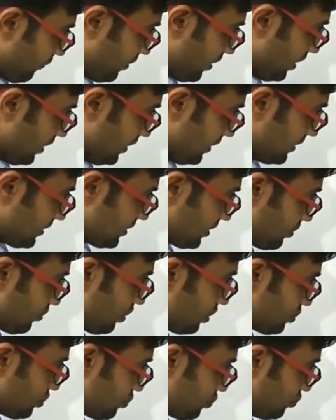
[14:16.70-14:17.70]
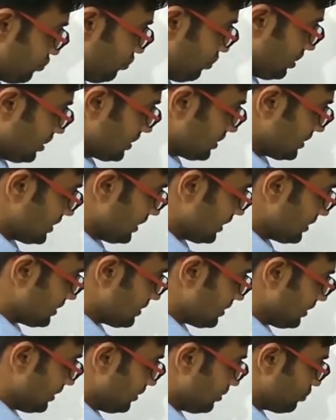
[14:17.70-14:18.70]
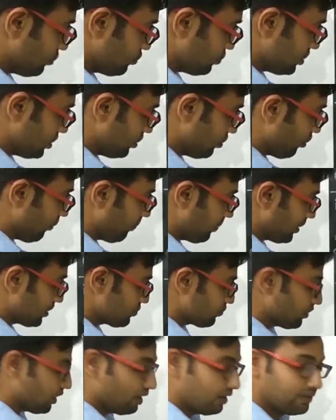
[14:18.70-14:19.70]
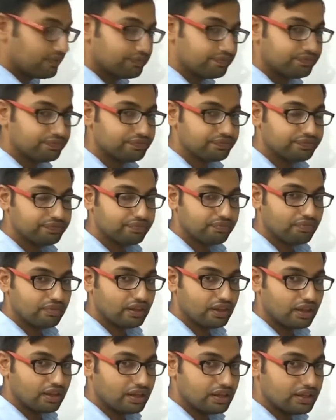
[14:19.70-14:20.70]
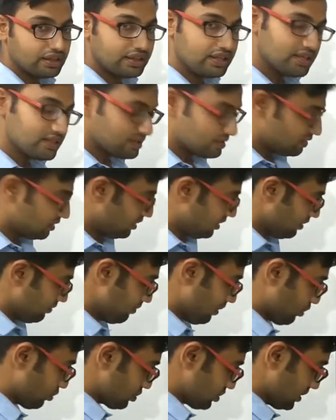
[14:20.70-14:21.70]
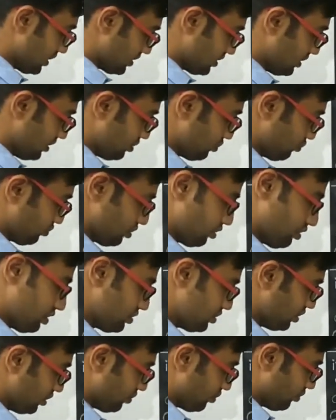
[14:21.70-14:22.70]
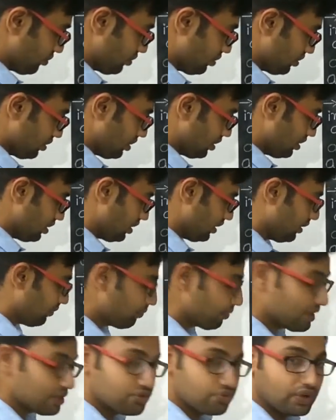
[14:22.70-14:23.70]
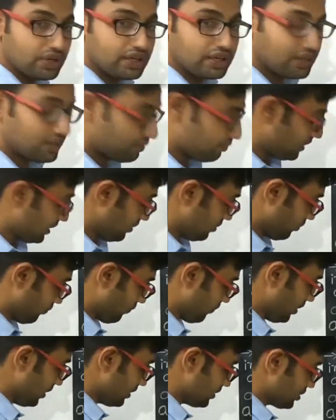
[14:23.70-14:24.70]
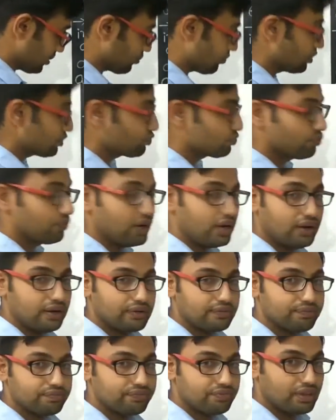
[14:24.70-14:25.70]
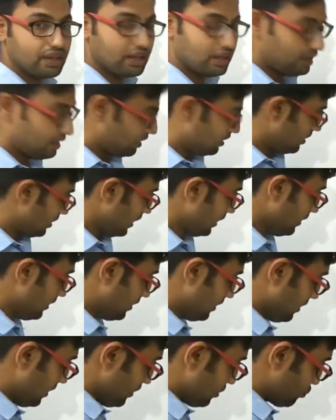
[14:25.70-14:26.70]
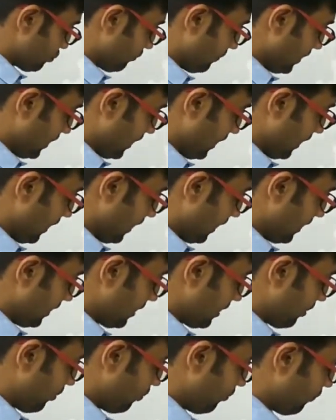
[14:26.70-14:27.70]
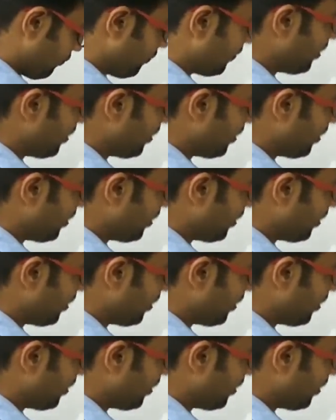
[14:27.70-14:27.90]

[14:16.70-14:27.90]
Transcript: 1 is equals to 6 into 0 plus 1. Yes, because 6 into 0 is 0 and plus 1 in the remaining. So 1 is equals to 1, right? So we can write down